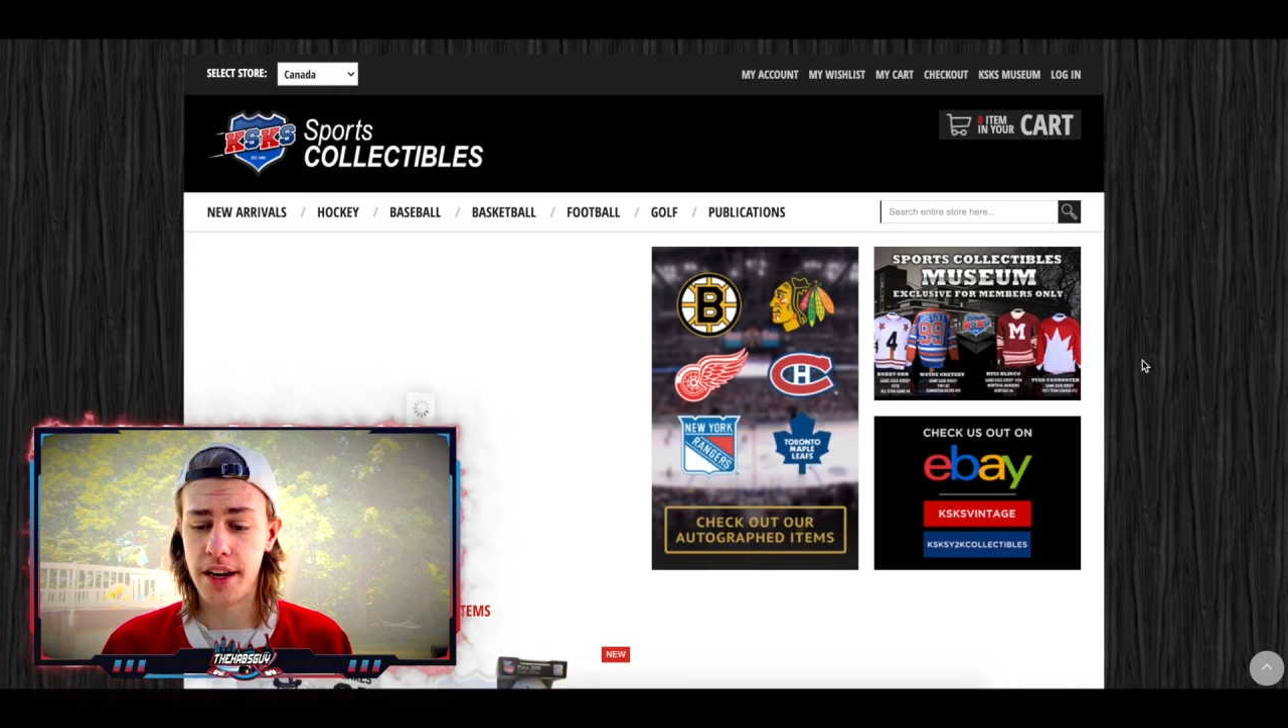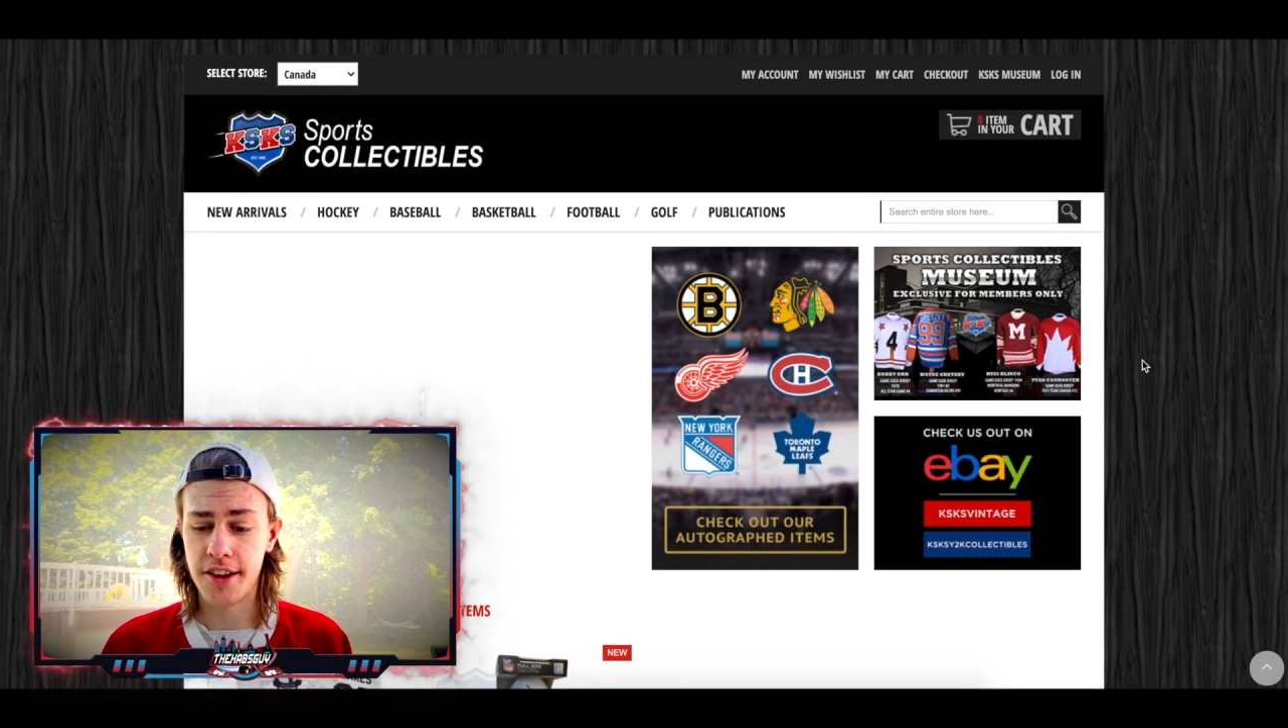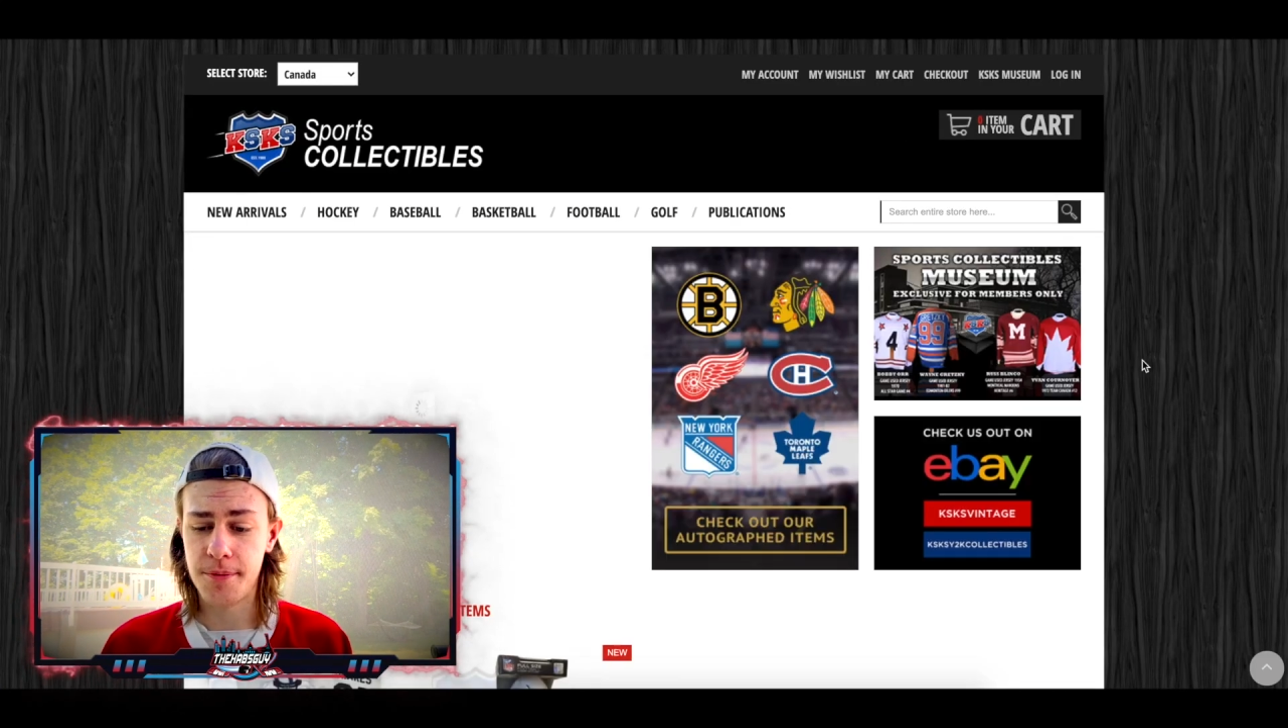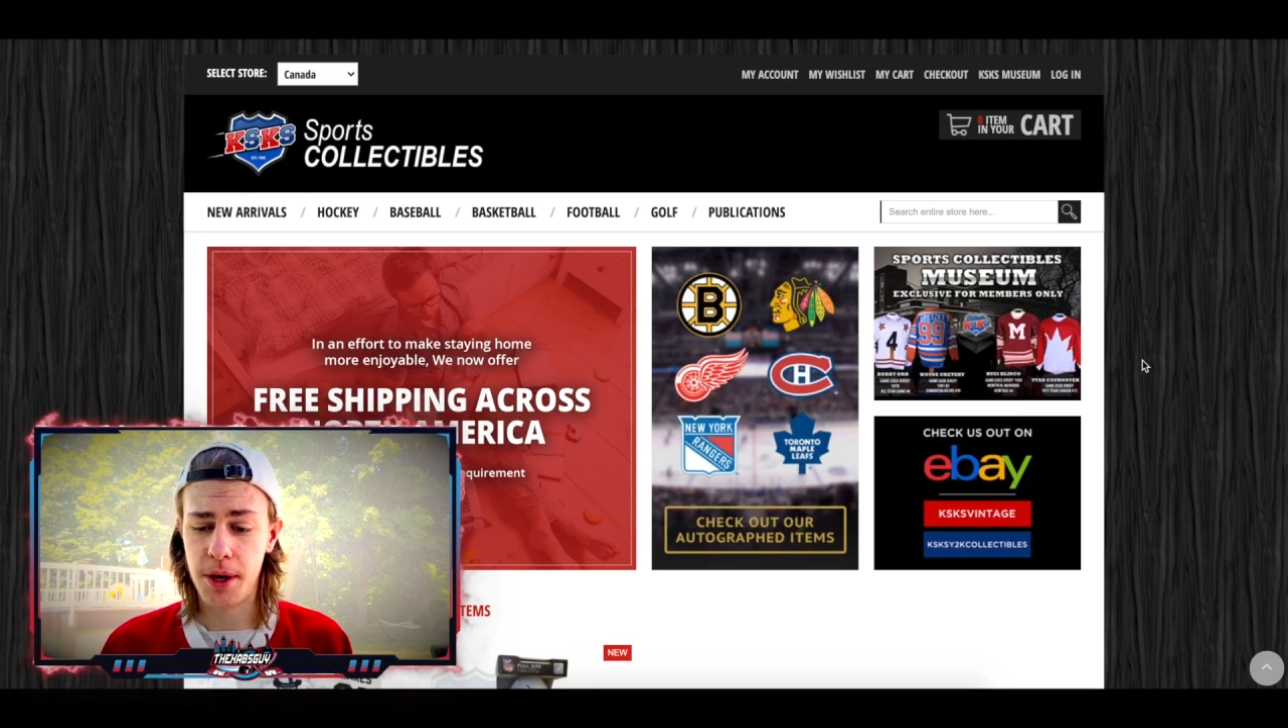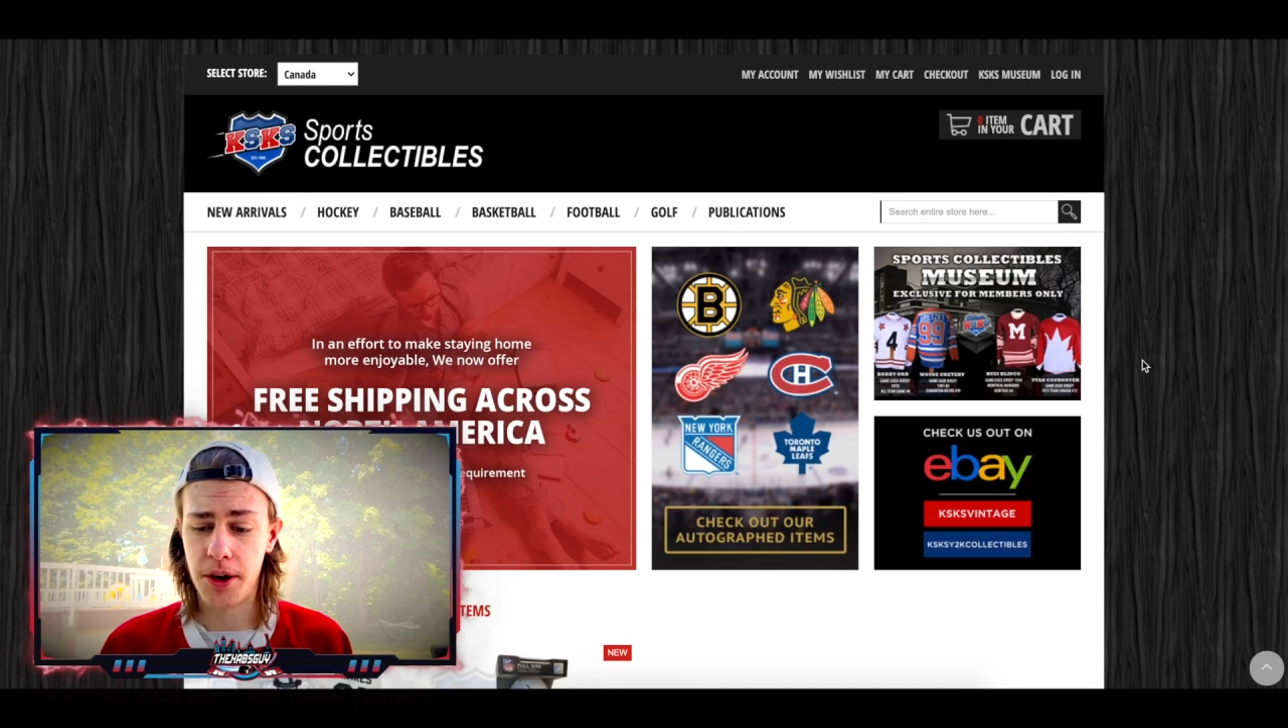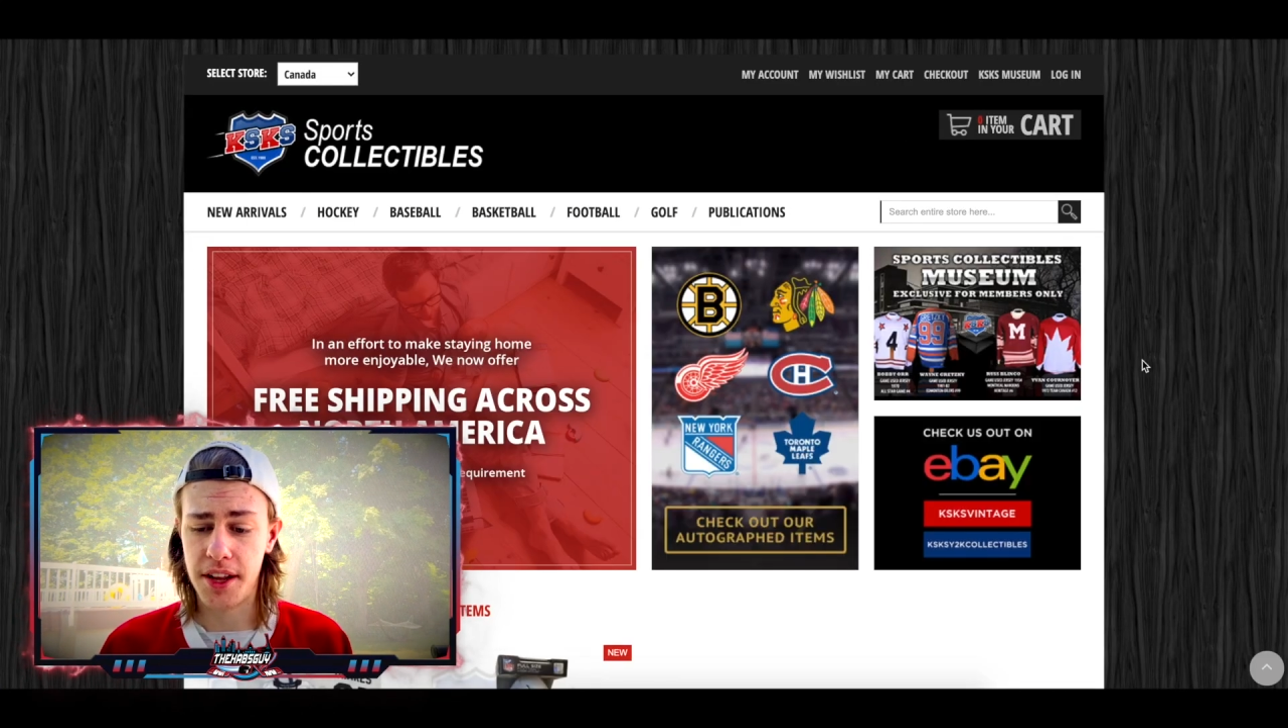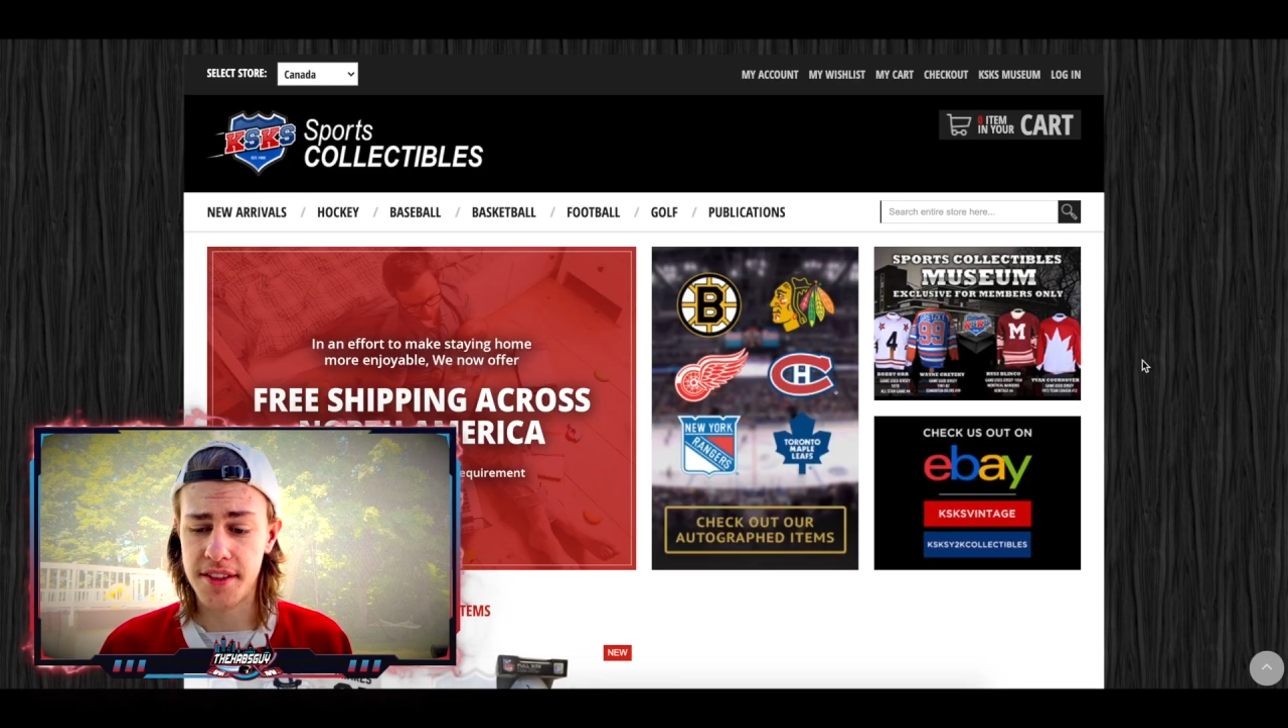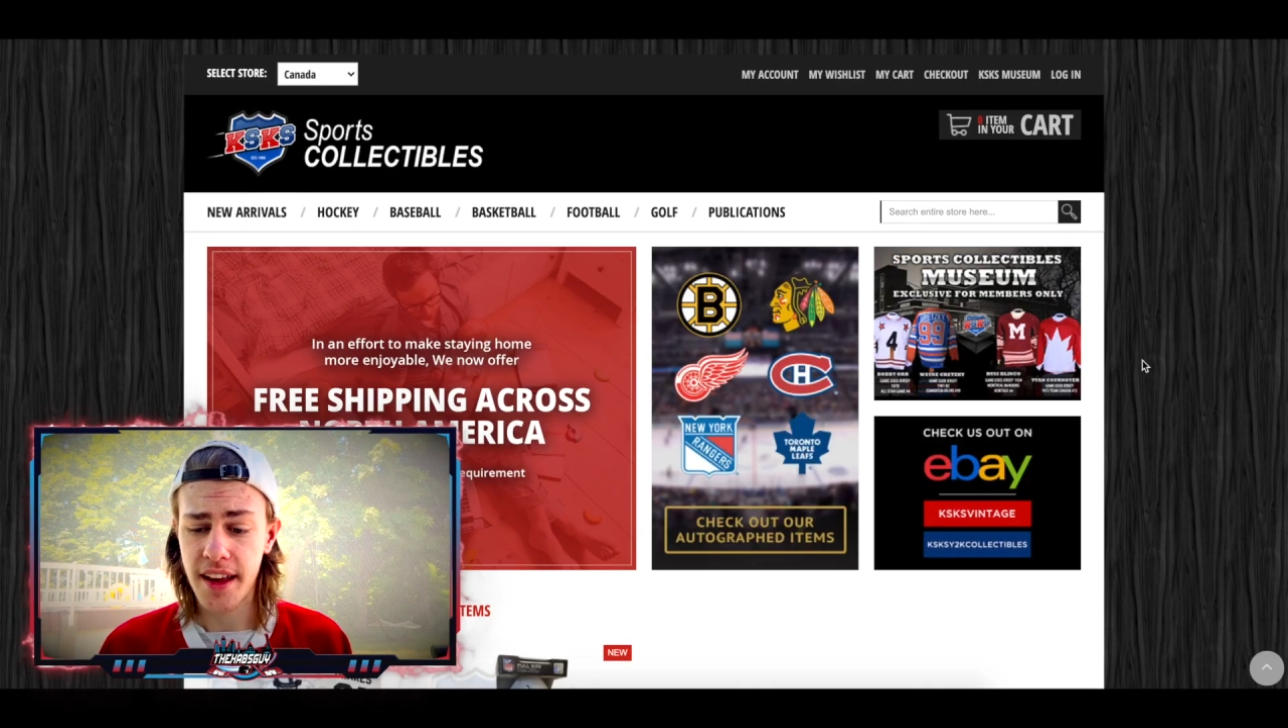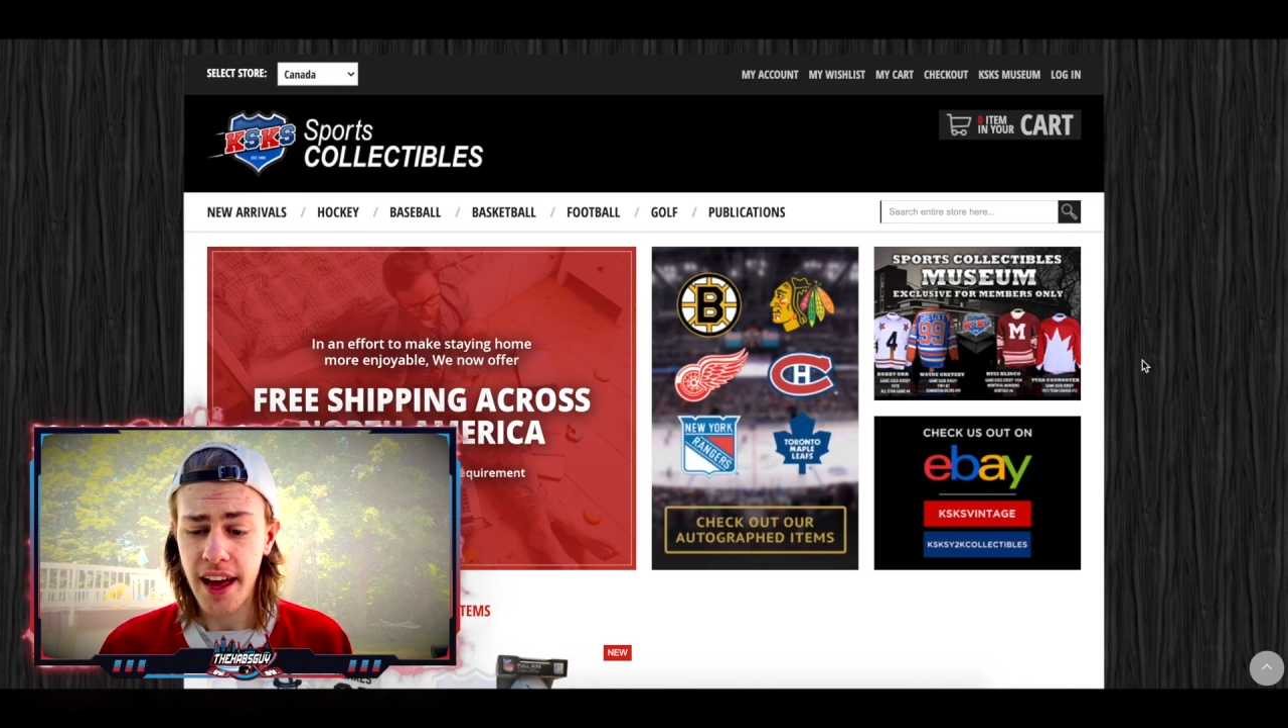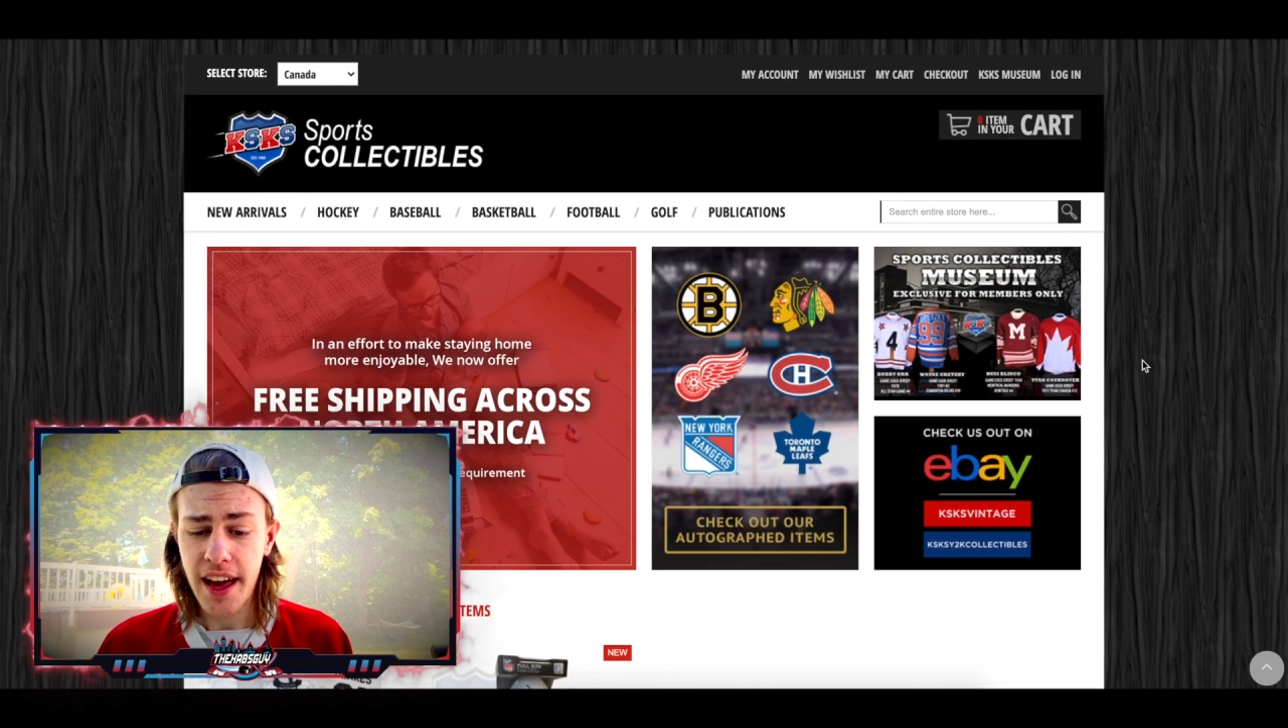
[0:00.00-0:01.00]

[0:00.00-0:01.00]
experience.